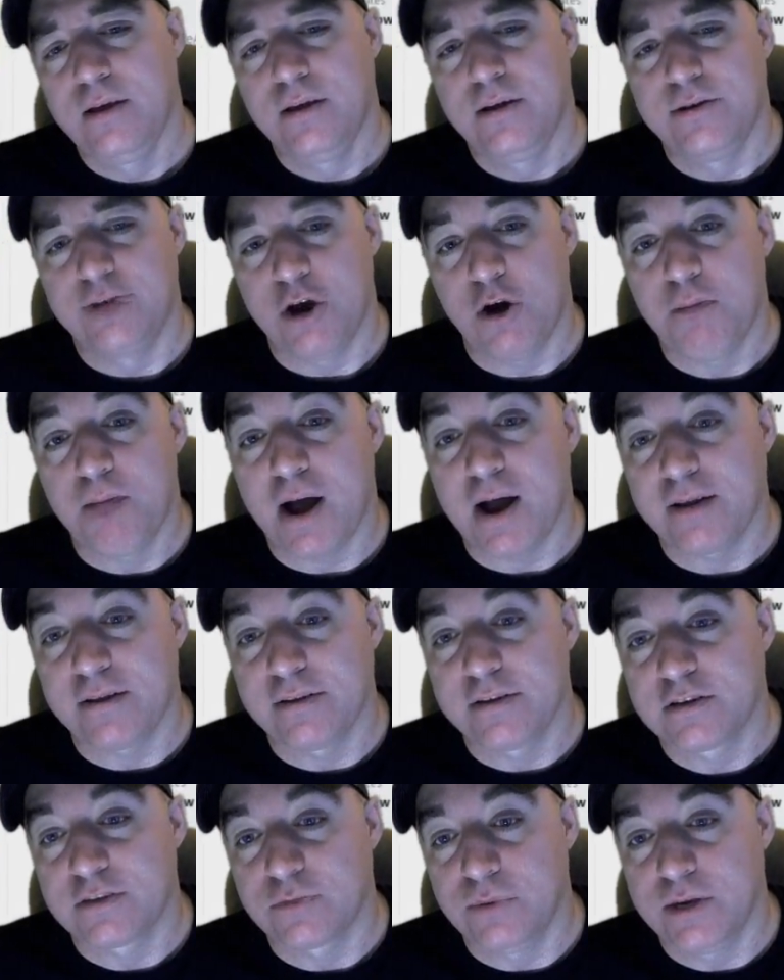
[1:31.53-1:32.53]
Joe Biden
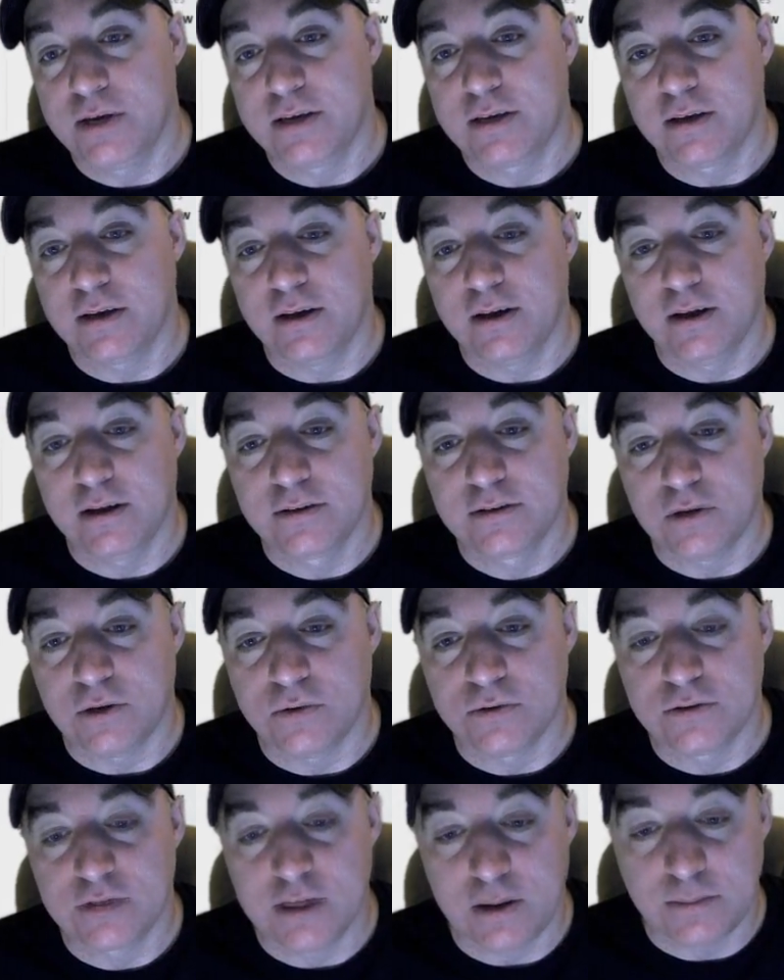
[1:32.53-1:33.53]
this week
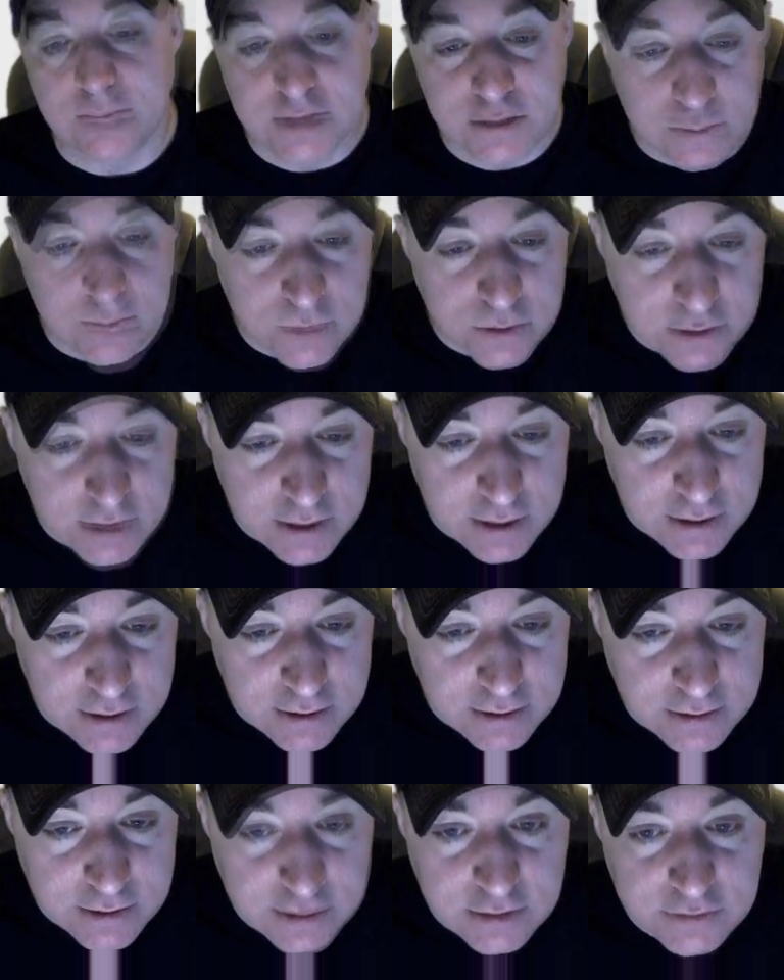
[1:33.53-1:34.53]
told
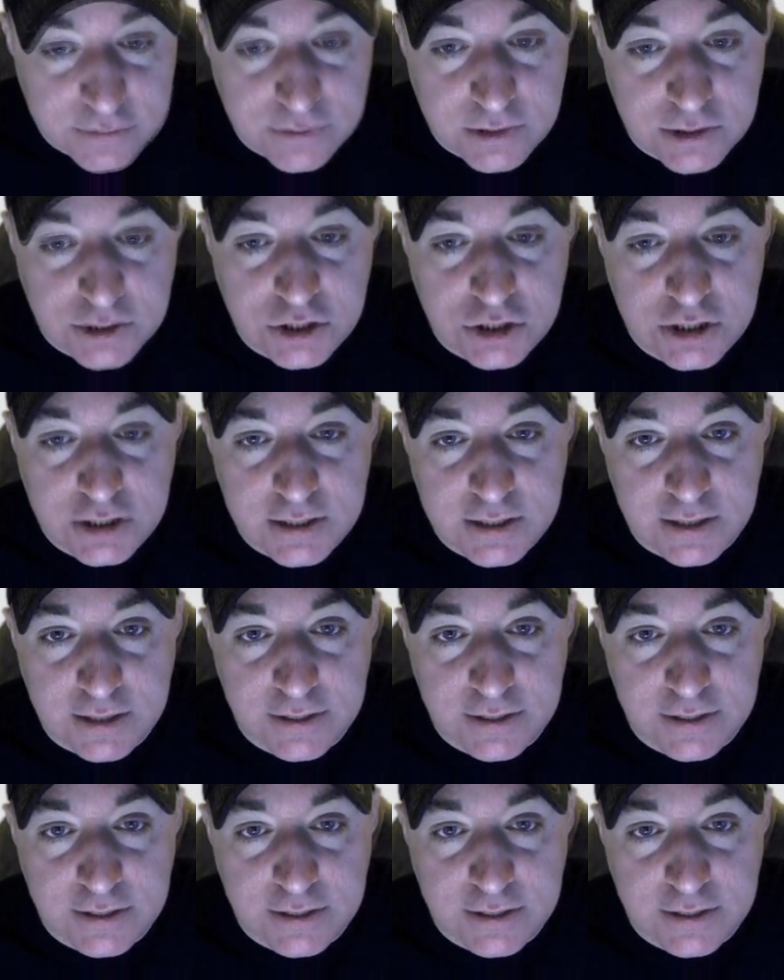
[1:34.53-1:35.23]
someone he's full of shit.